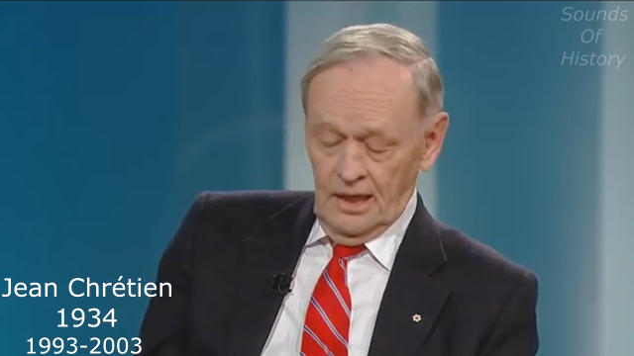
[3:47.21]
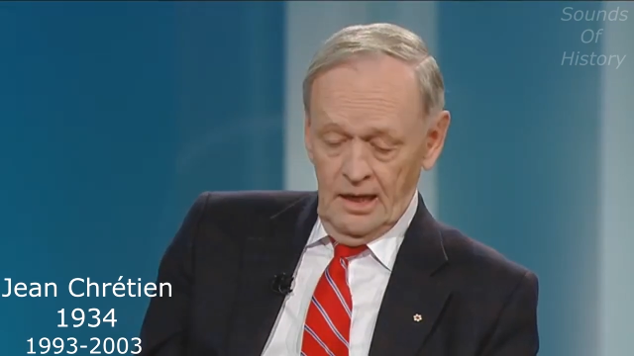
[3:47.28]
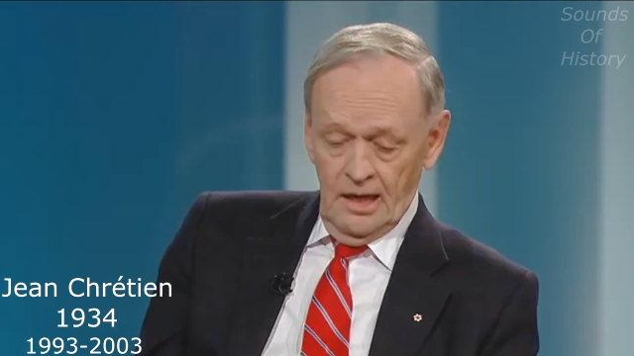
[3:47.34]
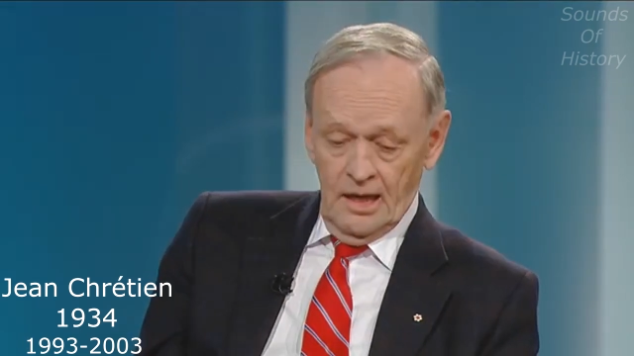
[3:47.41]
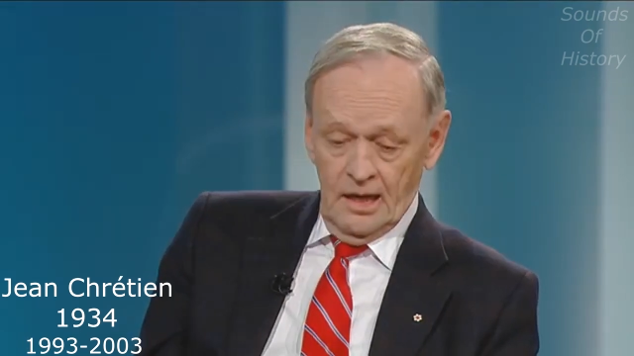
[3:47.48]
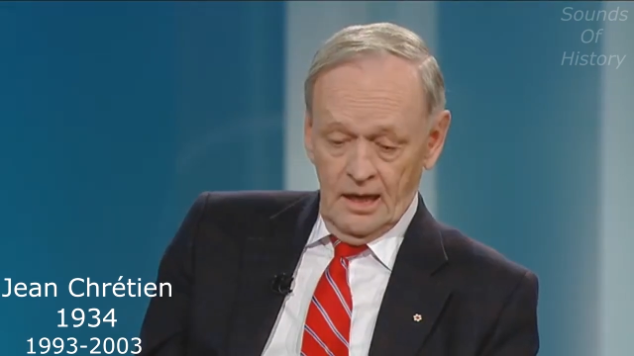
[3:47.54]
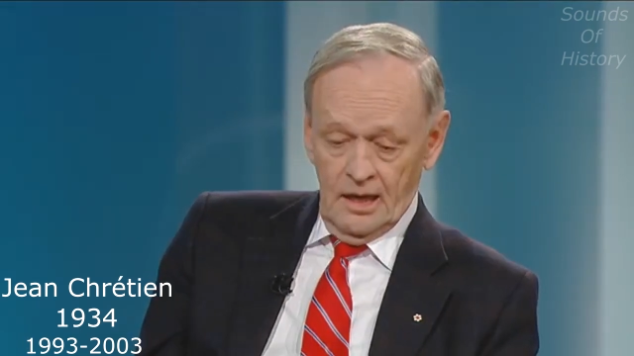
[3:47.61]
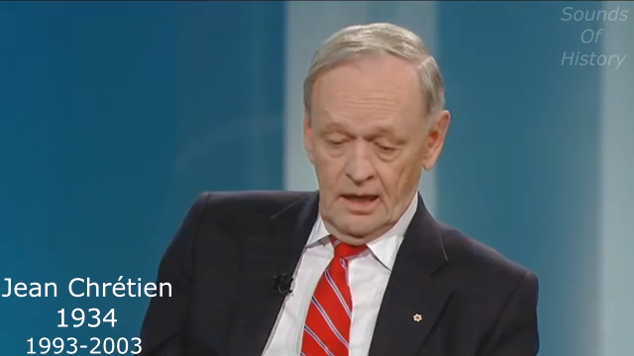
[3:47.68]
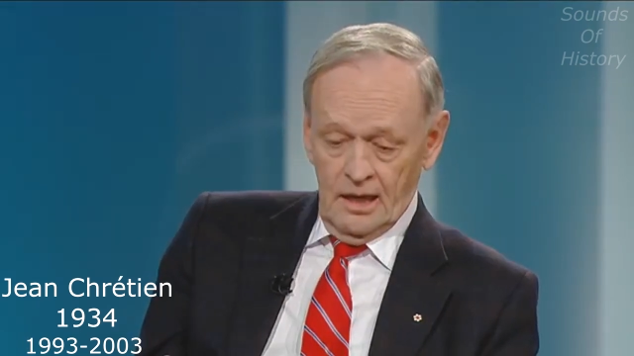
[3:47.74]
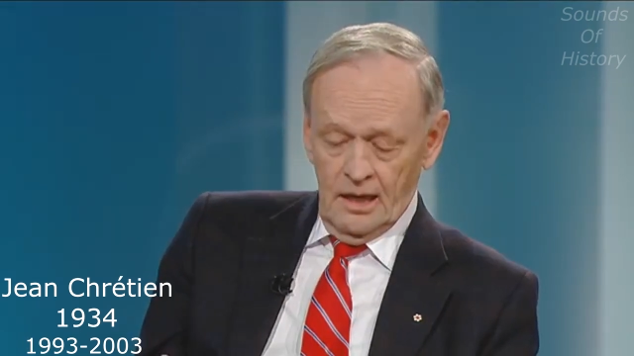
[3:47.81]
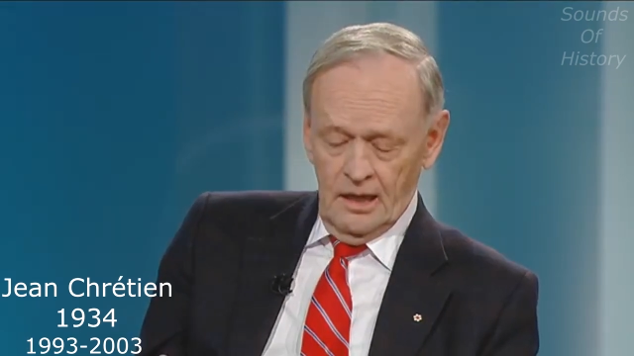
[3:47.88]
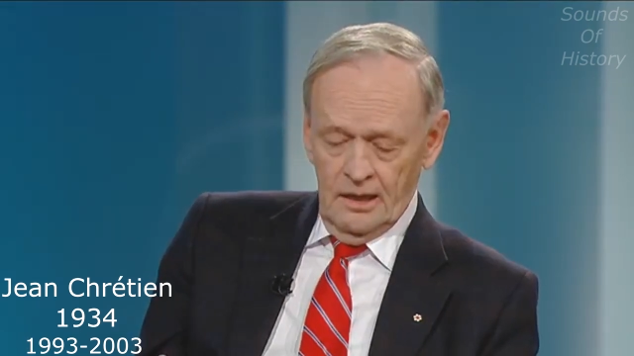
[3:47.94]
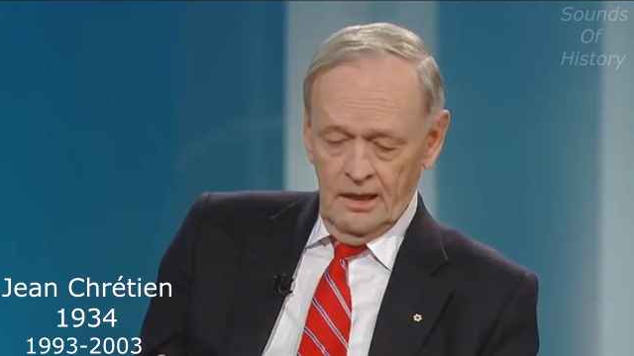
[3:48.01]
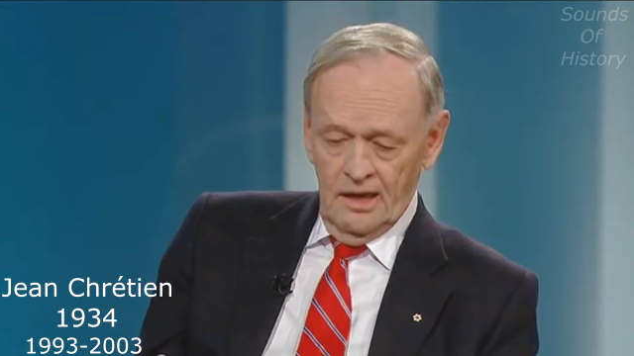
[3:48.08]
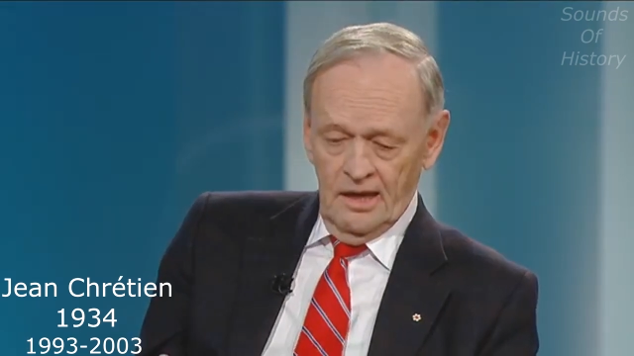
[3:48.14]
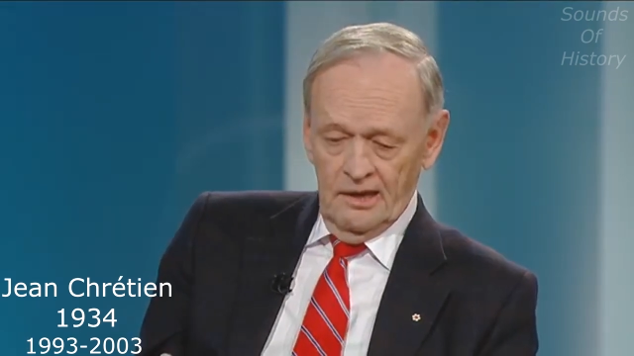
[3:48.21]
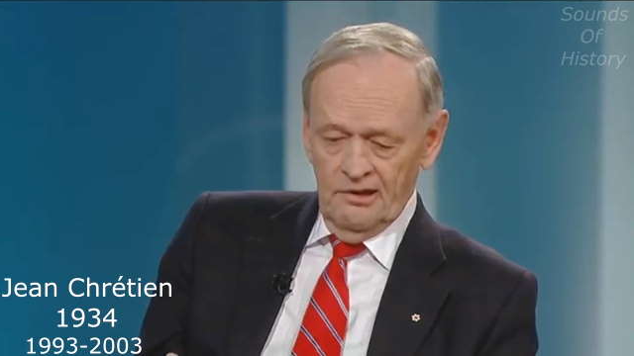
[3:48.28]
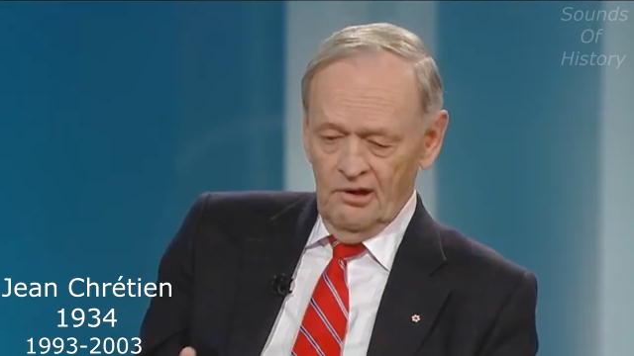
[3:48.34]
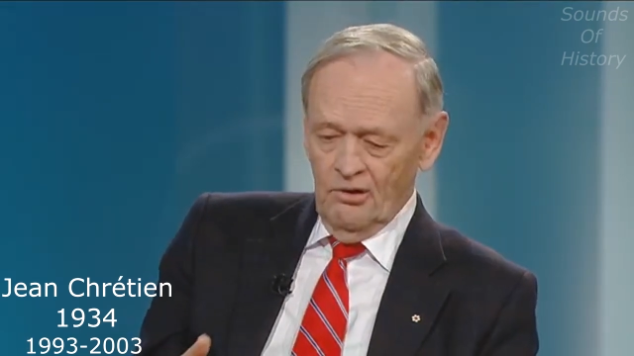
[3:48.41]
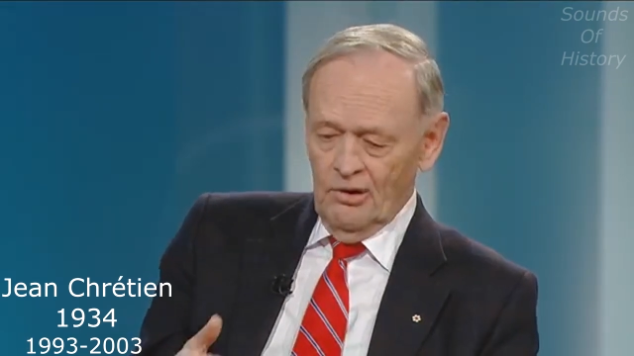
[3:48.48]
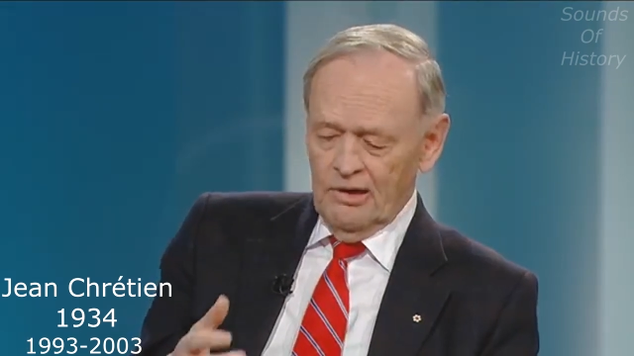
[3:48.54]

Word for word: Uh, you know,